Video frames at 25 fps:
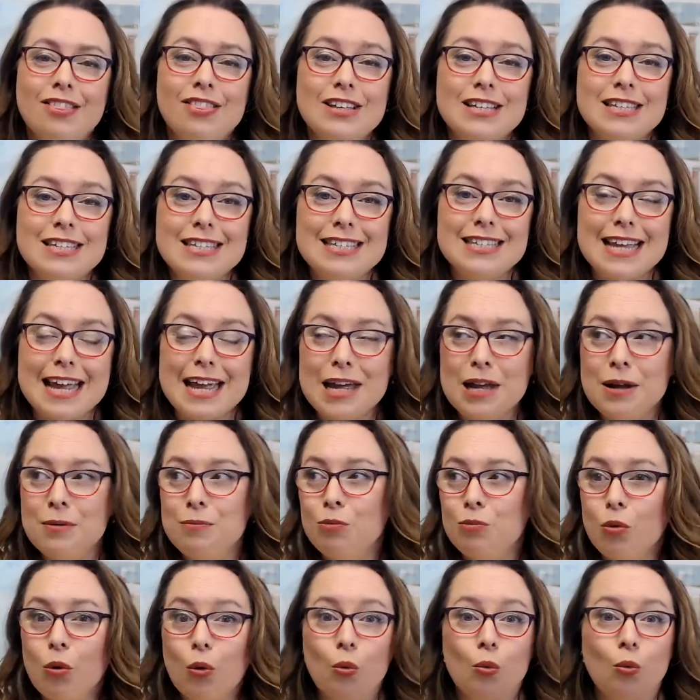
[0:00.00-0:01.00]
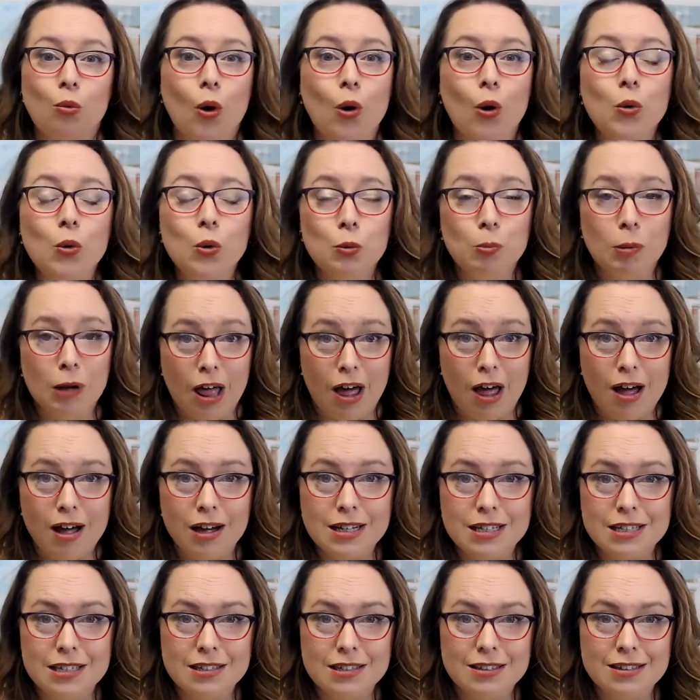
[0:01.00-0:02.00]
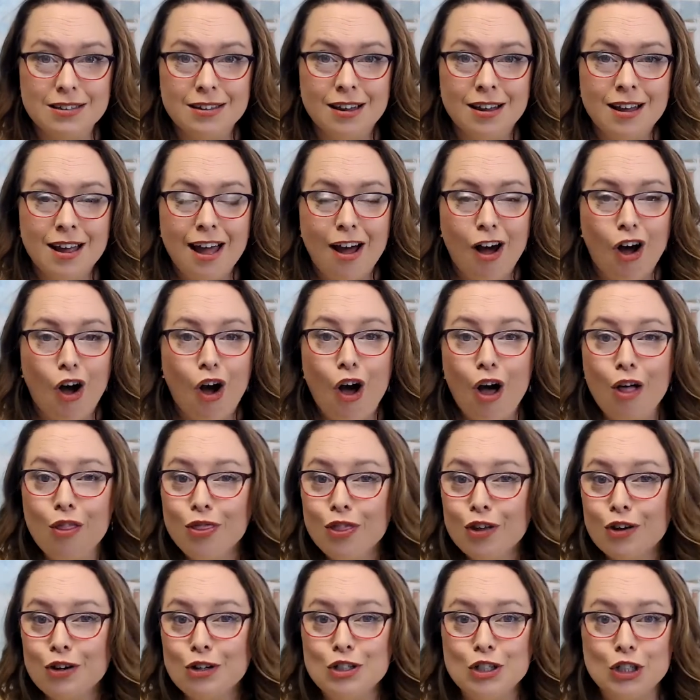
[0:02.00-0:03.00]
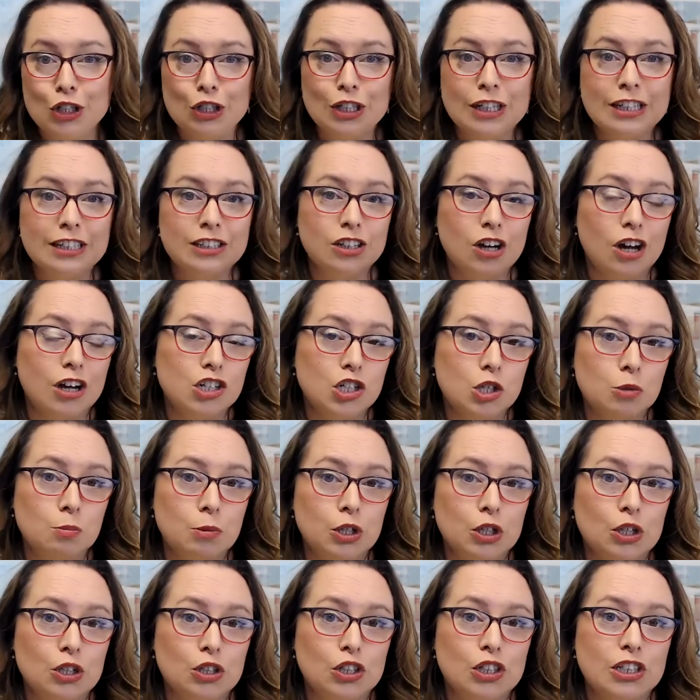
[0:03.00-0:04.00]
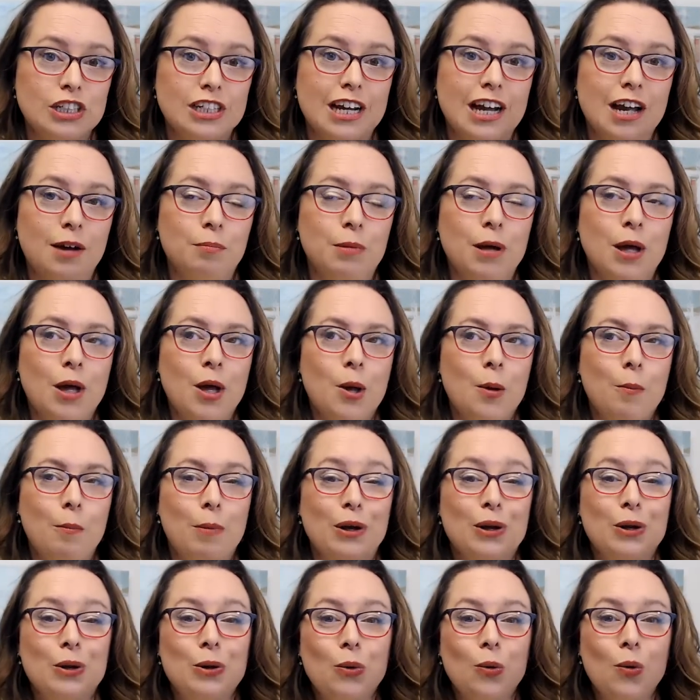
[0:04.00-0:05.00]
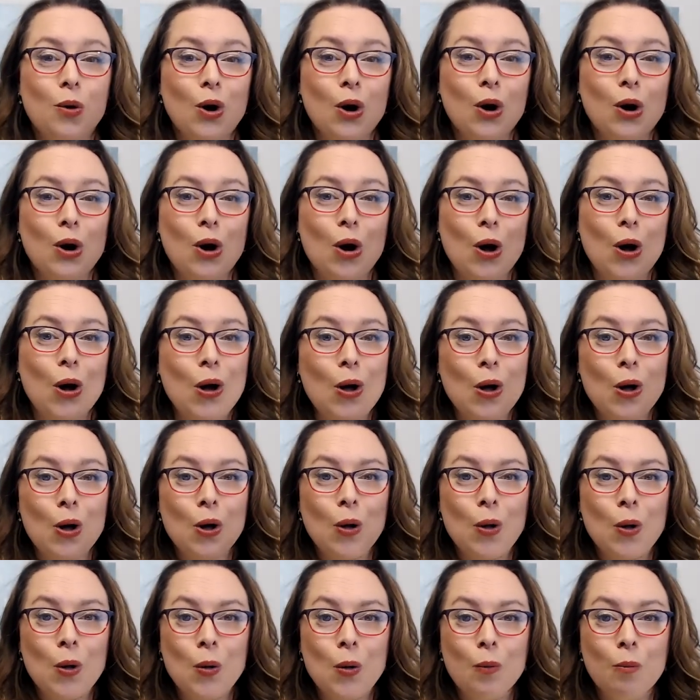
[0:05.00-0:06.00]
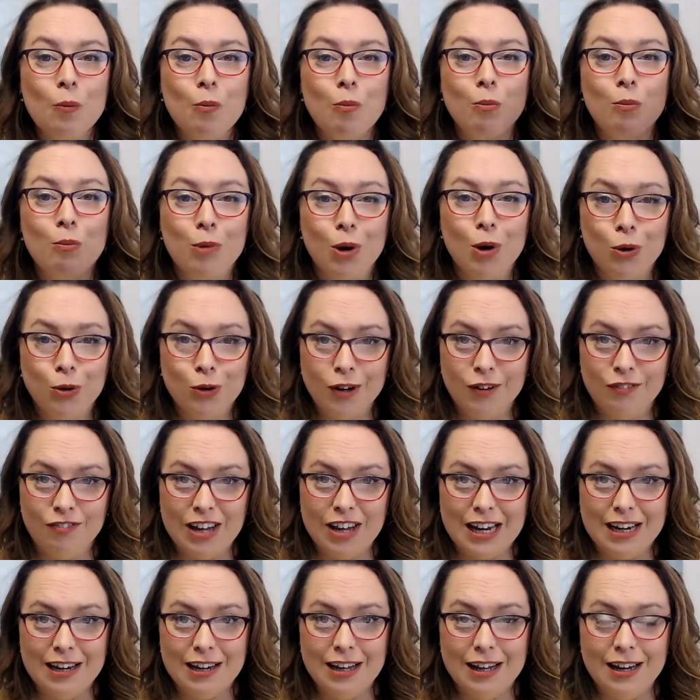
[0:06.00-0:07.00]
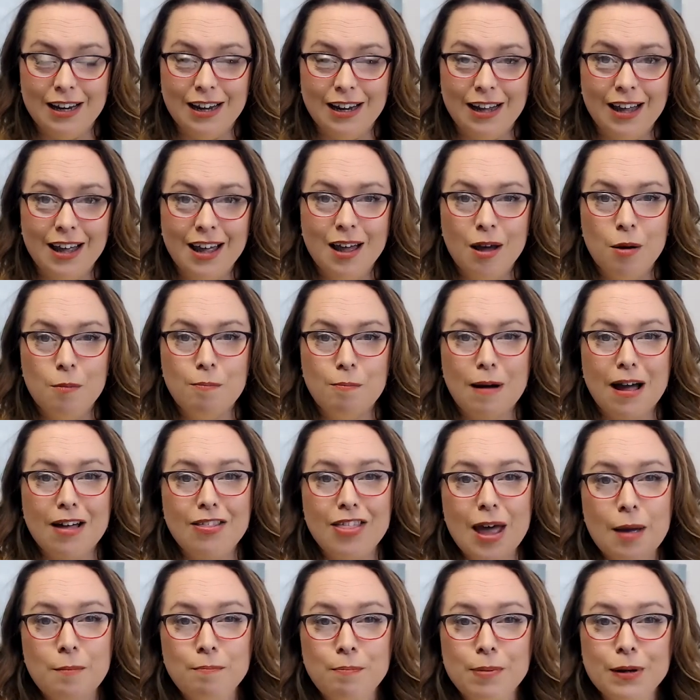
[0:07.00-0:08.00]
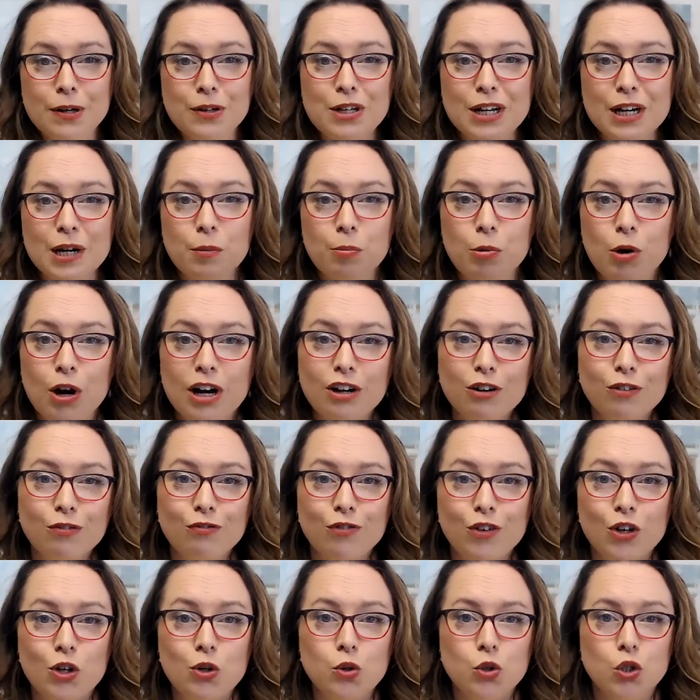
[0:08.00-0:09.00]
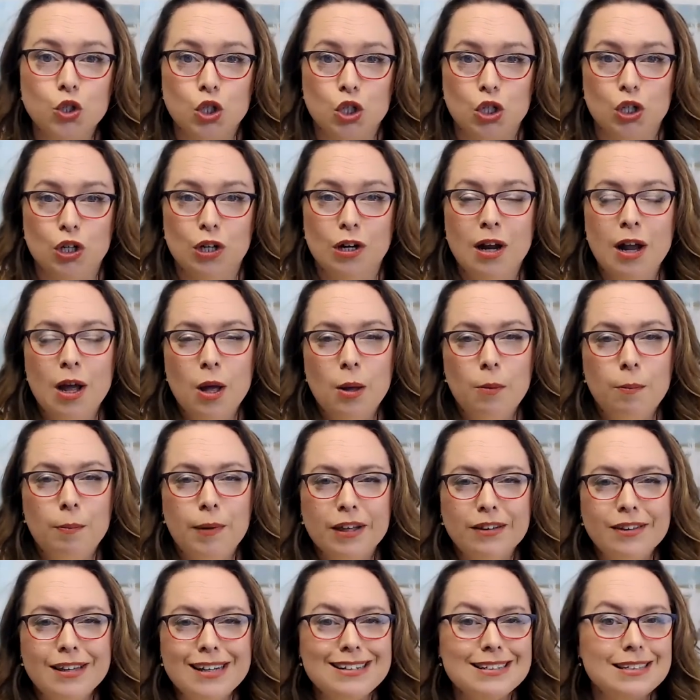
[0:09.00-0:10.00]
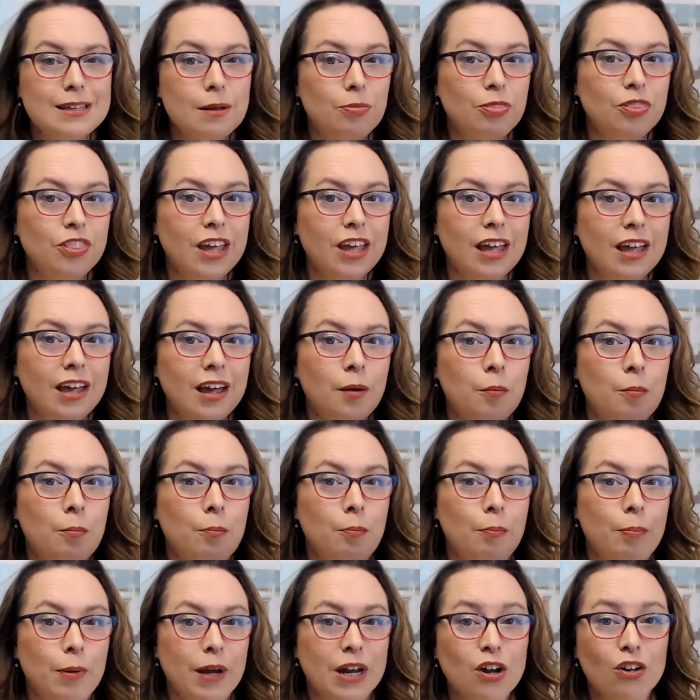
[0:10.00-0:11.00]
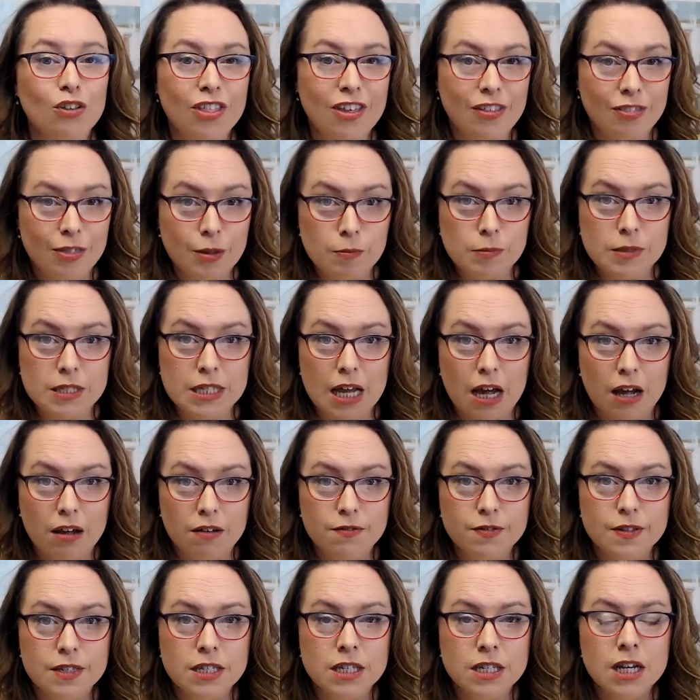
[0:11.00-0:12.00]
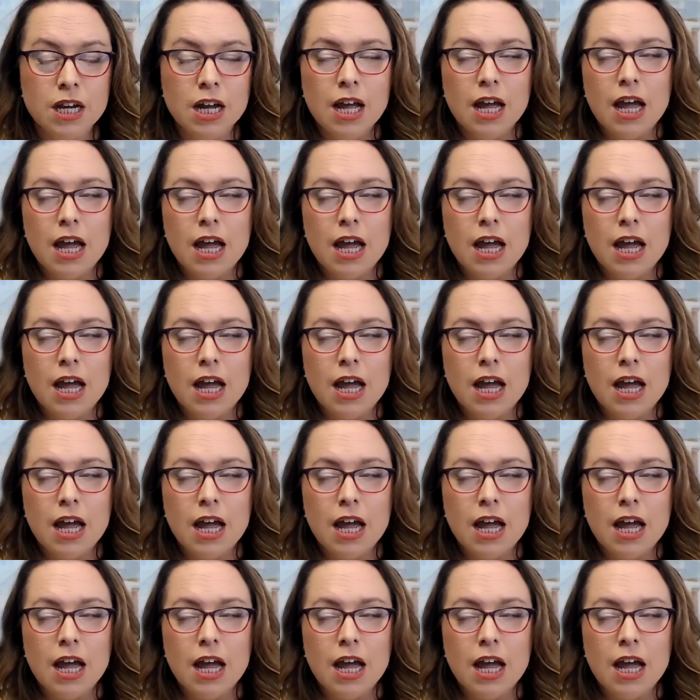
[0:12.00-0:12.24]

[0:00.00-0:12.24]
the same roadblocks on their journey to entrepreneurship, but who are all motivated by that building a brighter future, building something bigger than themselves.